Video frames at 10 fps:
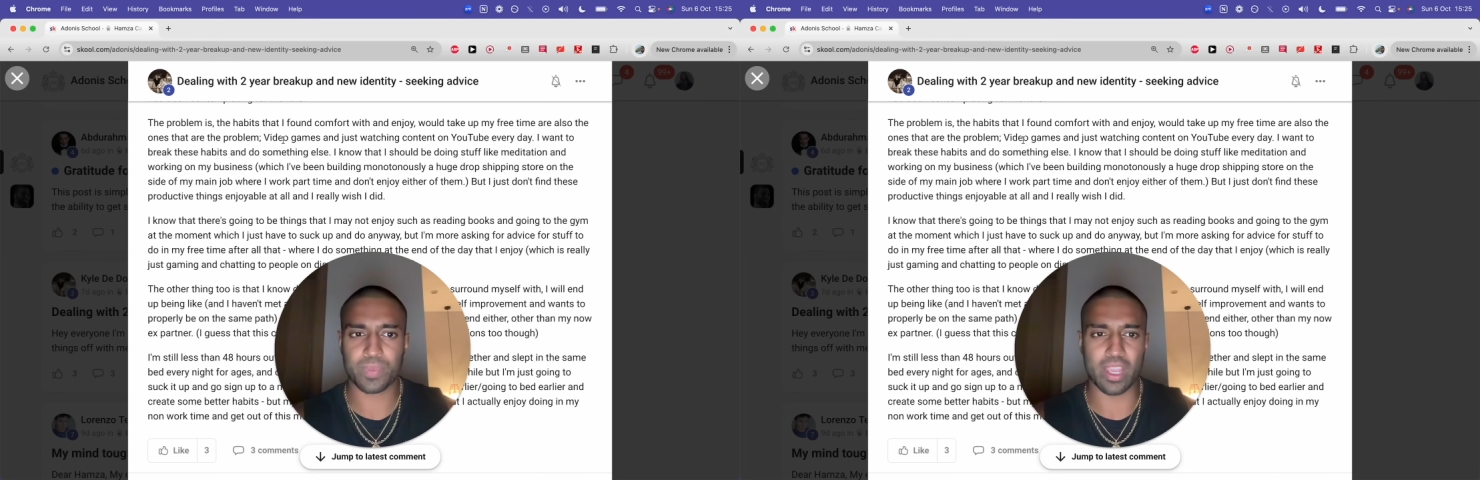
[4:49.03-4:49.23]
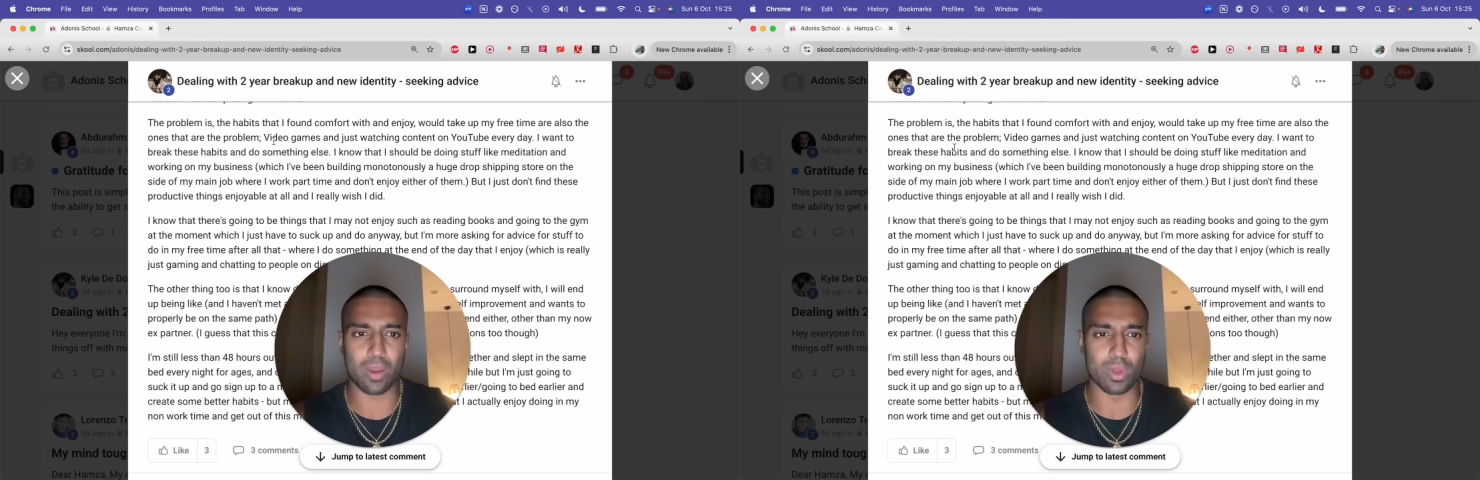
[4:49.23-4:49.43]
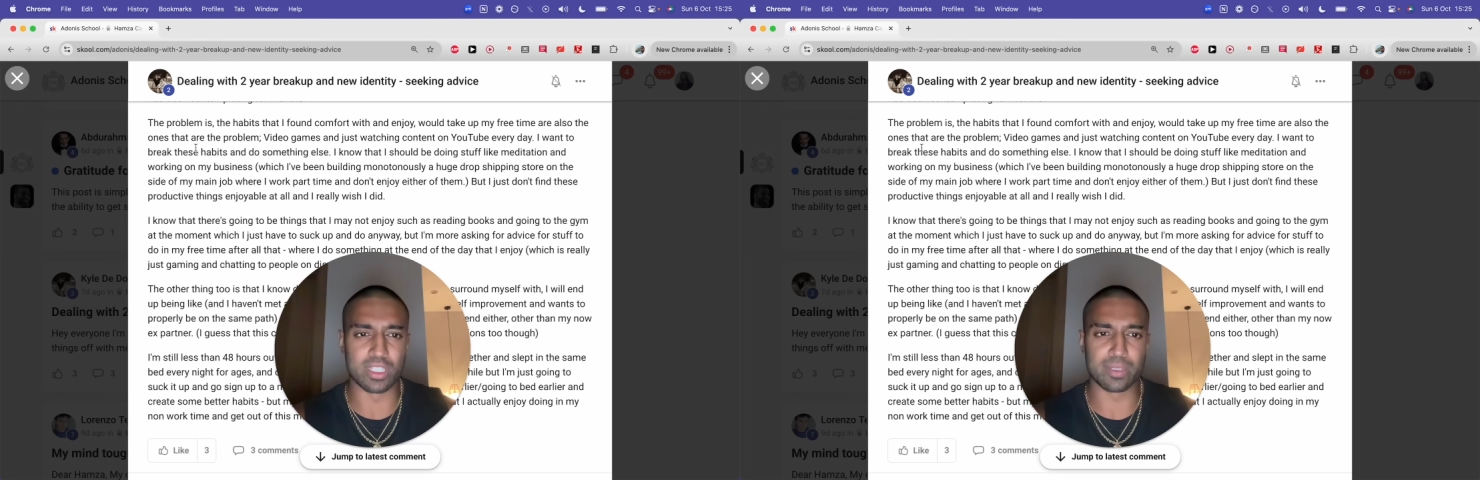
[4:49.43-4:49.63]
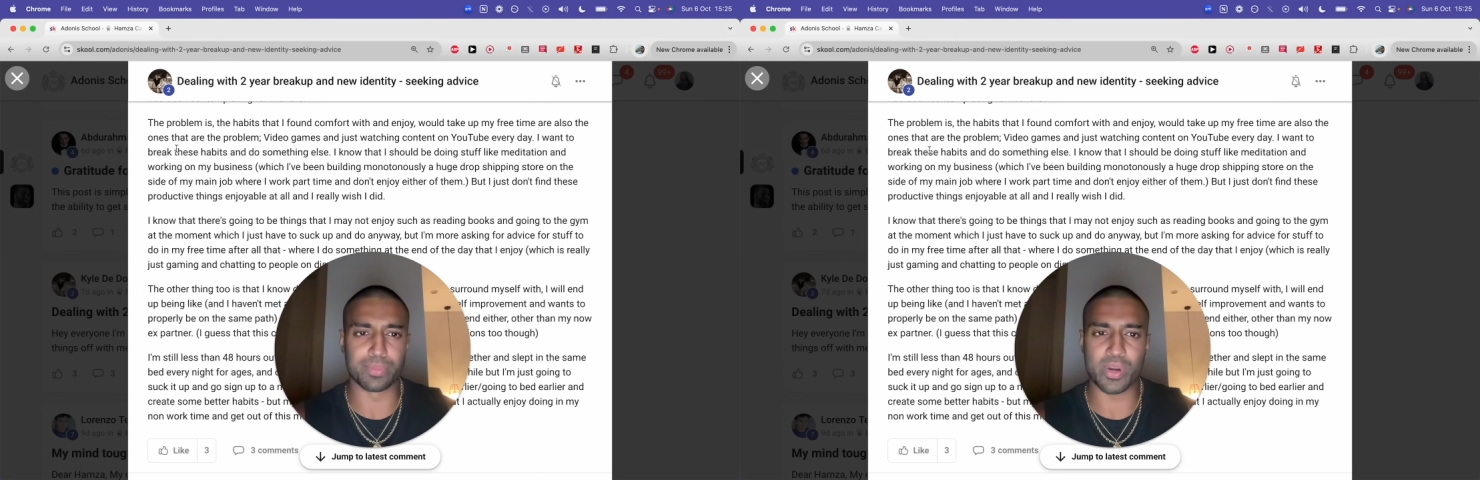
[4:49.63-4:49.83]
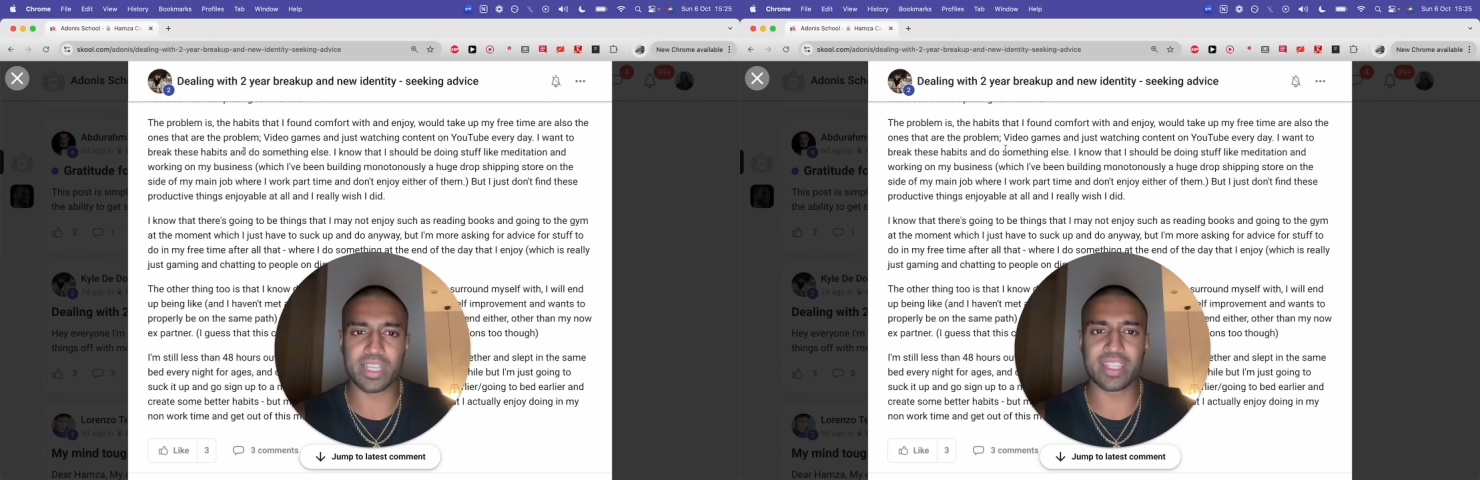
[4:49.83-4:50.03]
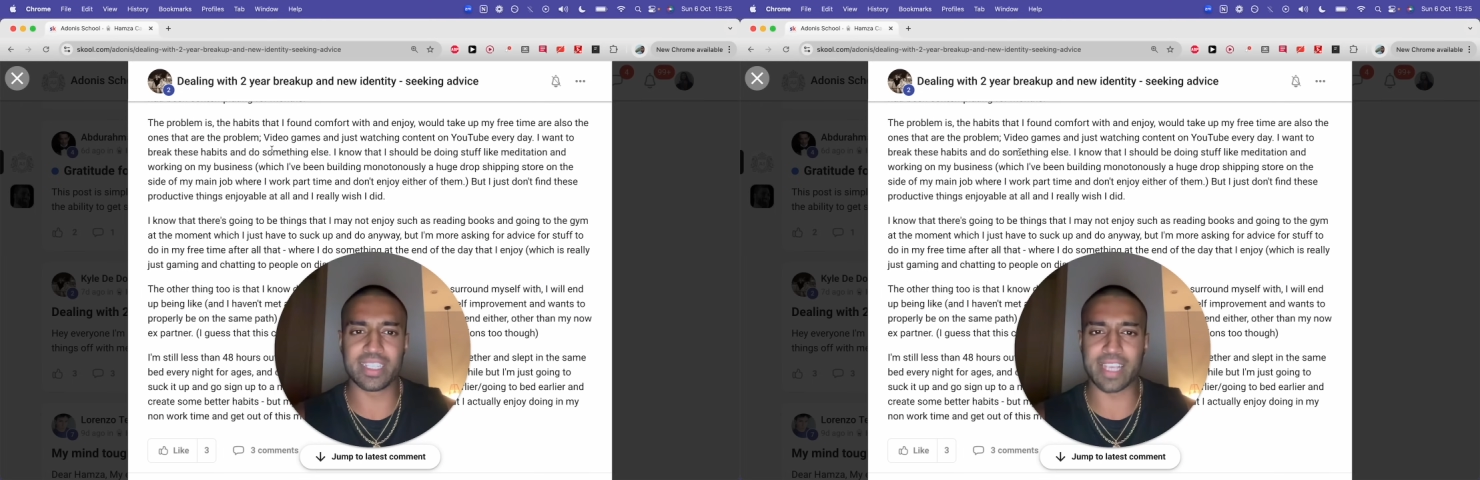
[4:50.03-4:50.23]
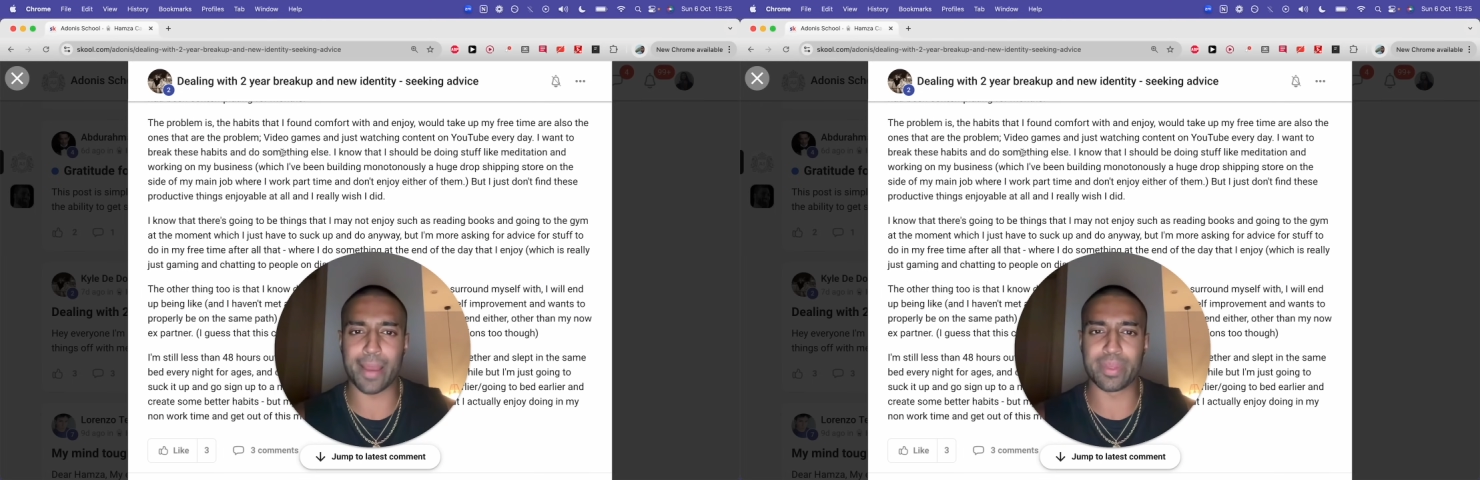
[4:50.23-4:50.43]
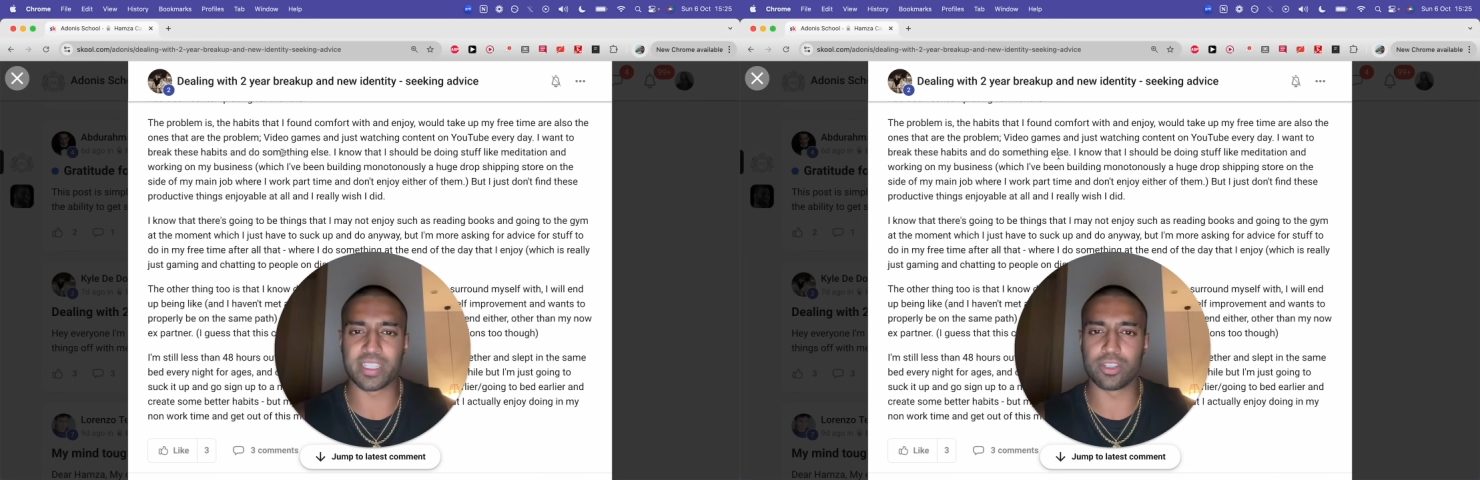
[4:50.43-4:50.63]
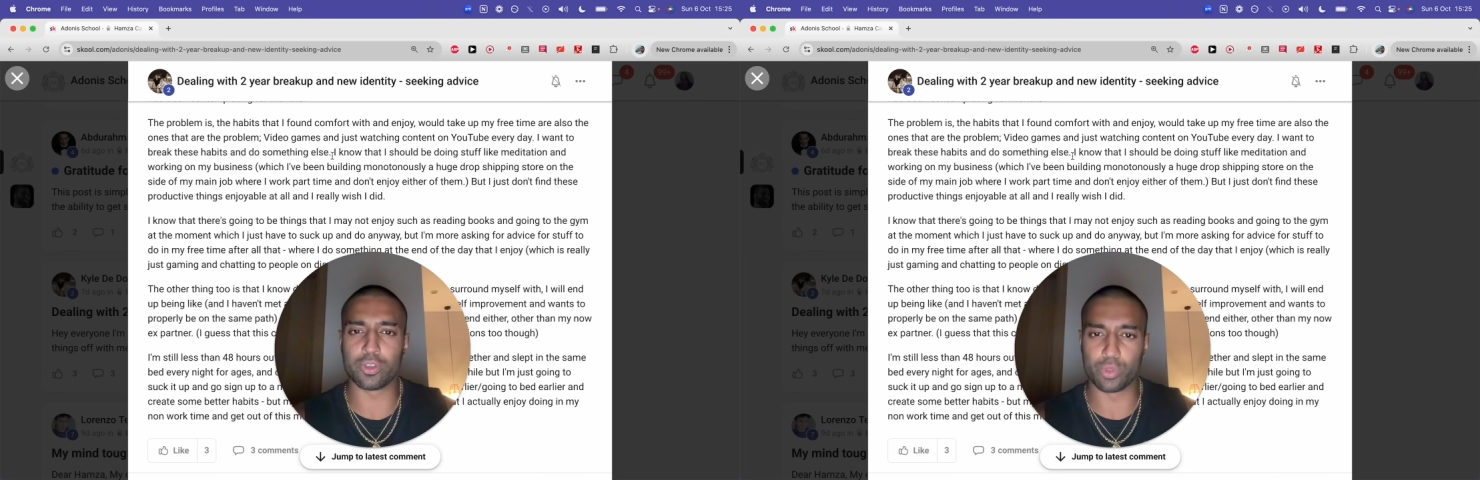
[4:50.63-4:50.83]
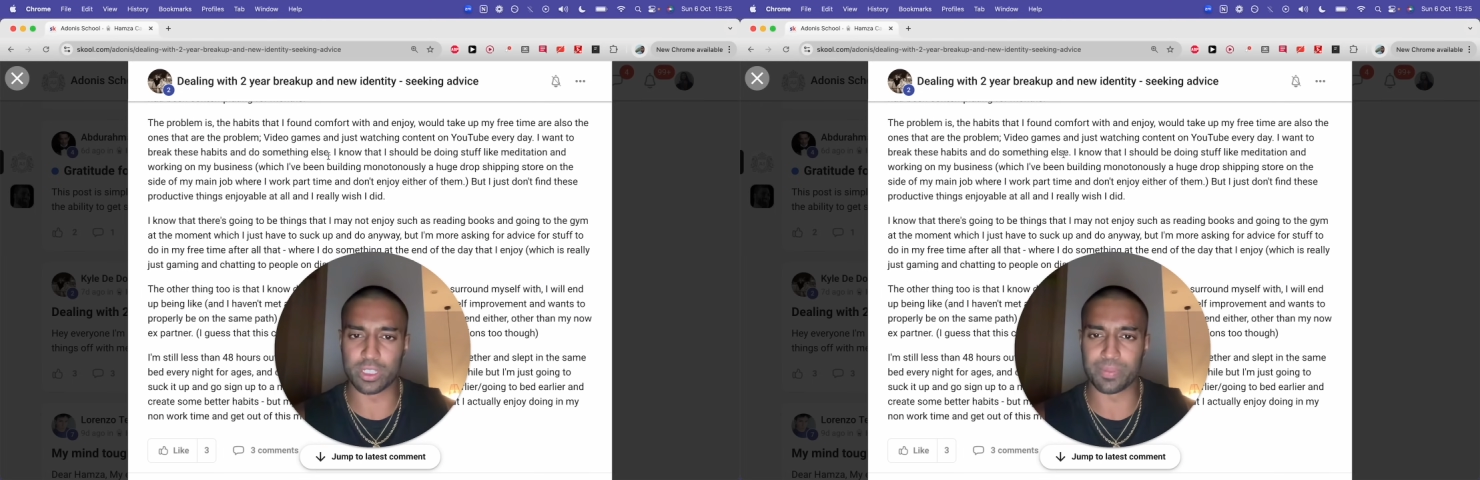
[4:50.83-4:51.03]
I want to break these habits and
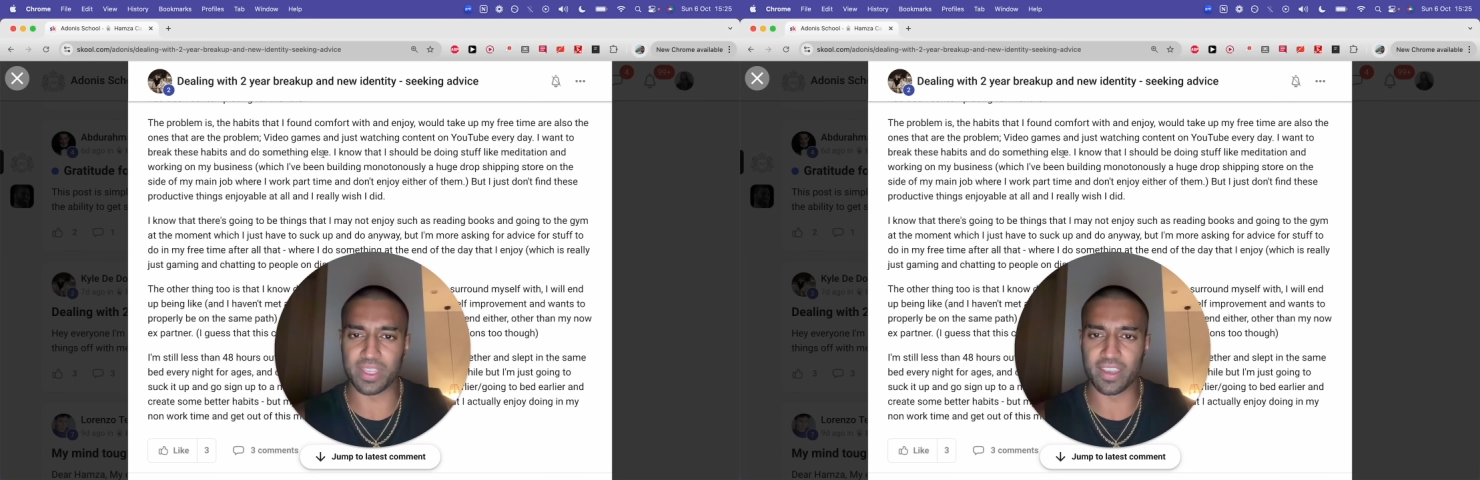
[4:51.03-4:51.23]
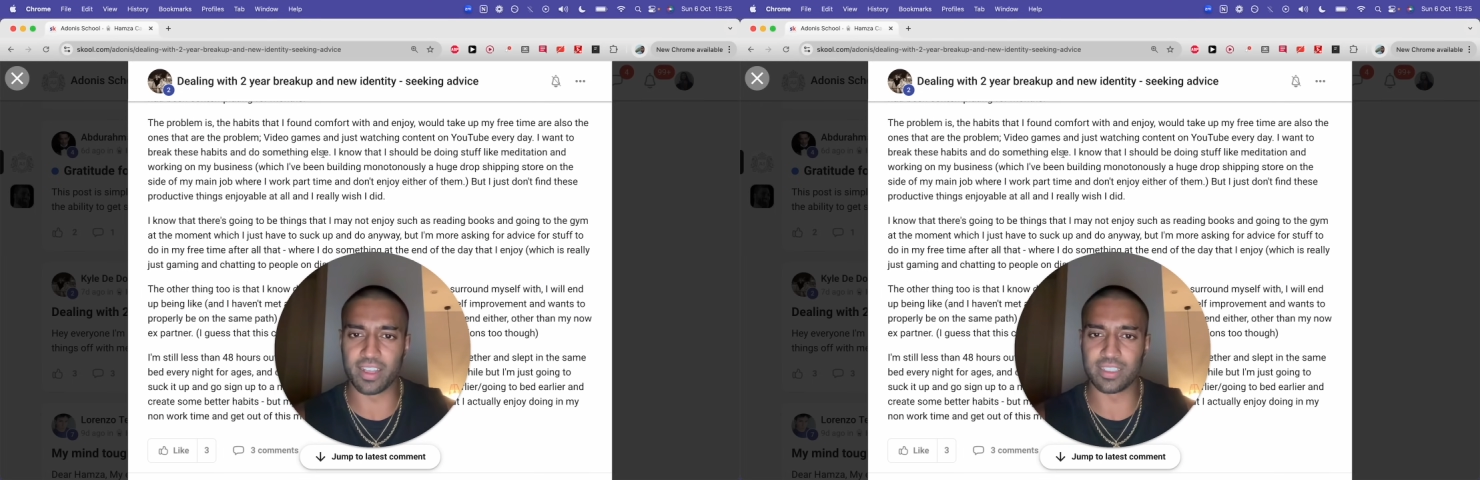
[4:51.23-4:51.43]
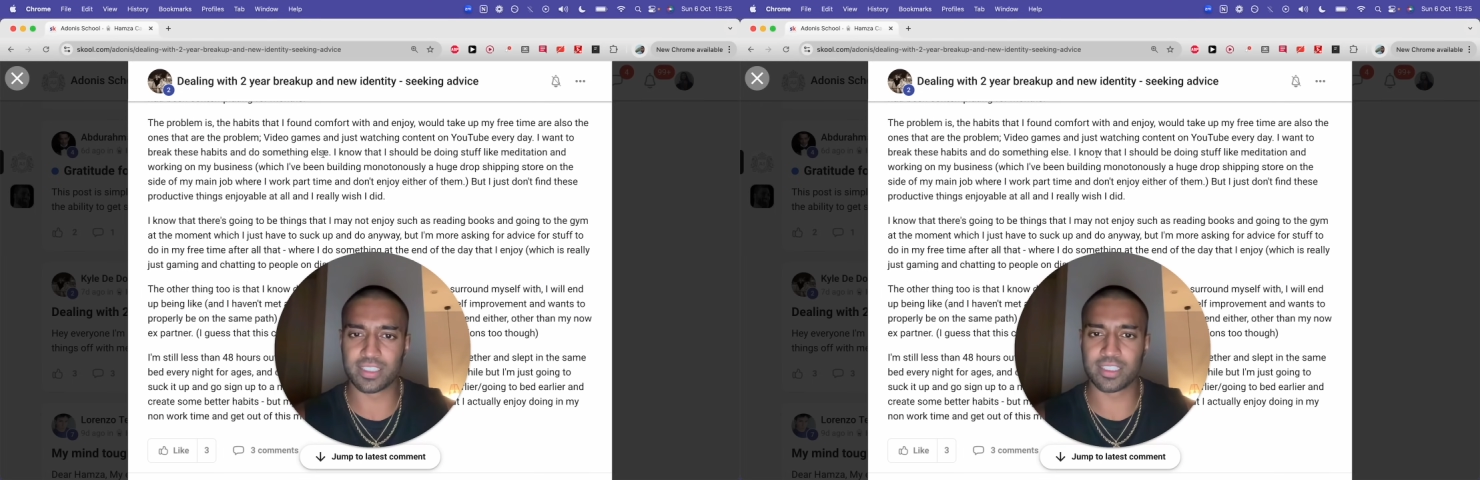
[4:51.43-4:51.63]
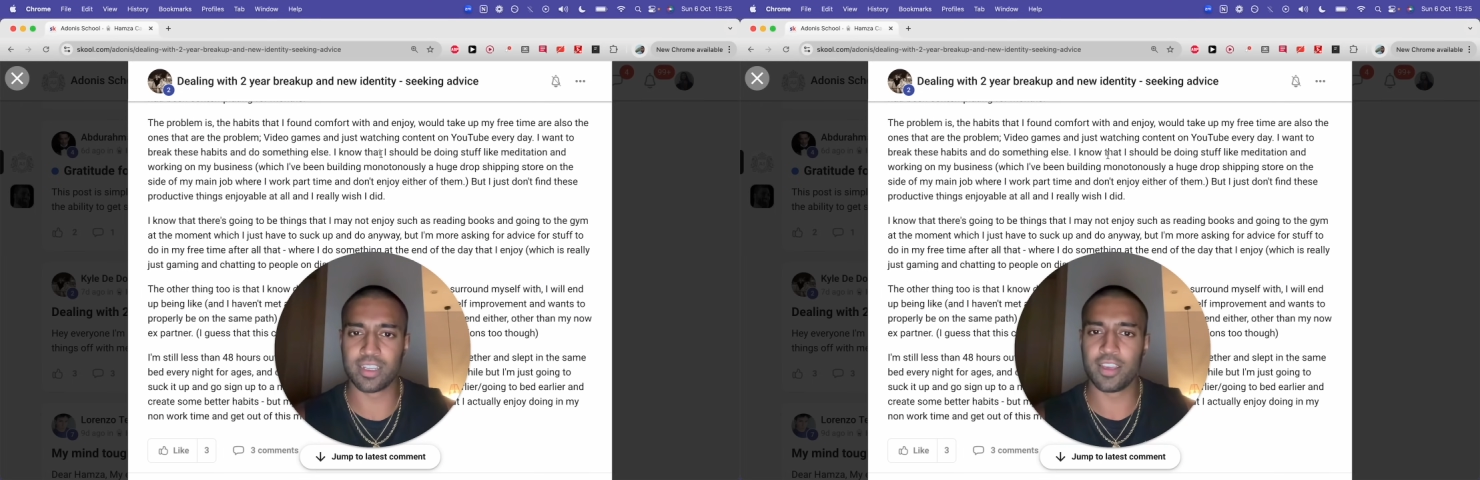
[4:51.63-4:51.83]
do something else.